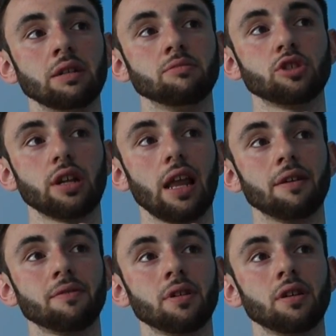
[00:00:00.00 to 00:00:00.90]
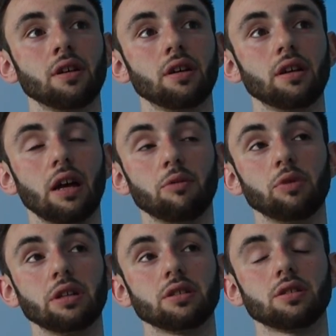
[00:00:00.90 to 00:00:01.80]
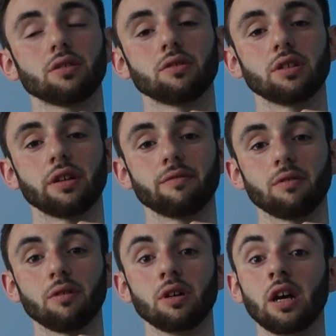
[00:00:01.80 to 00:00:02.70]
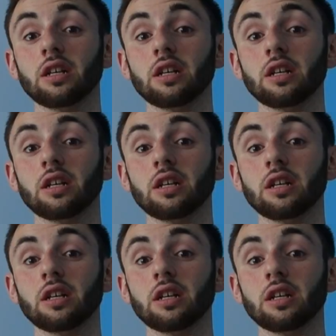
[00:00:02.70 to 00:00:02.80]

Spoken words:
She left and took on a different role.